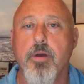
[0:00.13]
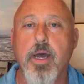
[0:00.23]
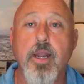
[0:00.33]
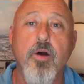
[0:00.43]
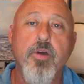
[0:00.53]

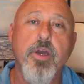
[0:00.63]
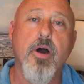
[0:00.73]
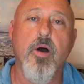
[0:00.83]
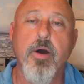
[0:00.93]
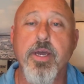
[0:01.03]
Hello
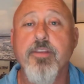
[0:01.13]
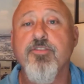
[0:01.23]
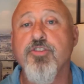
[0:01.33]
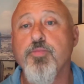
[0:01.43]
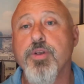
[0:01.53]
y'all,
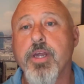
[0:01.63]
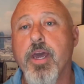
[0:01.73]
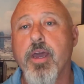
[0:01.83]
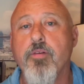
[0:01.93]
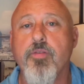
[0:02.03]
it's Super
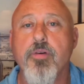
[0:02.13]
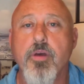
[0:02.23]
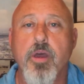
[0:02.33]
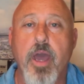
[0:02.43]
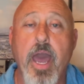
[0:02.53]
Dave
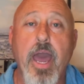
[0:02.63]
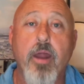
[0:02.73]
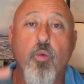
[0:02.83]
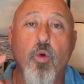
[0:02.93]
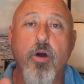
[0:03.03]

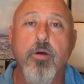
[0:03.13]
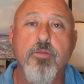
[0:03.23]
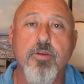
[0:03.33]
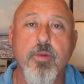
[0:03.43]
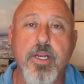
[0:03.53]
and
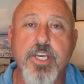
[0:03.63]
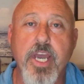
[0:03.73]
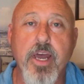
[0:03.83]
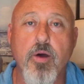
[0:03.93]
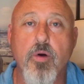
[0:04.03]
welcome to my
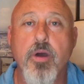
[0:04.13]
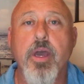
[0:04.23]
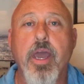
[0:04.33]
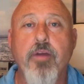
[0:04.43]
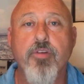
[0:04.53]
channel.
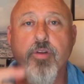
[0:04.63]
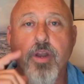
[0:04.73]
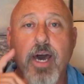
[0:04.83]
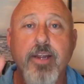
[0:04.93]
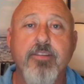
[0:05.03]
If you're
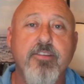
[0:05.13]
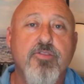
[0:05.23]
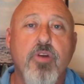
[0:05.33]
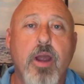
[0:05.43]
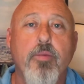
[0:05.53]
not a
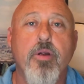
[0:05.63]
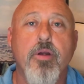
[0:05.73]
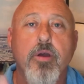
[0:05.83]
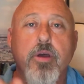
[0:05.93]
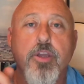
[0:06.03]

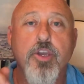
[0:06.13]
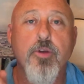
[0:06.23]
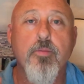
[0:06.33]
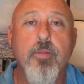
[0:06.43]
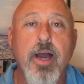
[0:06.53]
subscriber,
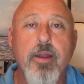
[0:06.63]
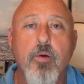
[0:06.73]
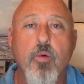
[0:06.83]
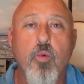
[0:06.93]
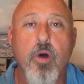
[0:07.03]
you might
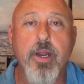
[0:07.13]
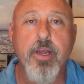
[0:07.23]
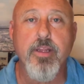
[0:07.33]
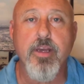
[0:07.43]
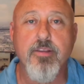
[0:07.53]
want to
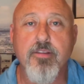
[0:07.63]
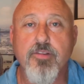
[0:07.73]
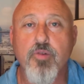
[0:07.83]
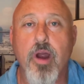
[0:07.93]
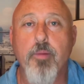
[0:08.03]
hit that
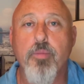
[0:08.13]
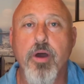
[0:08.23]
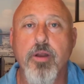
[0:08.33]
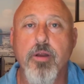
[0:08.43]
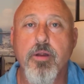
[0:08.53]
subscribe button.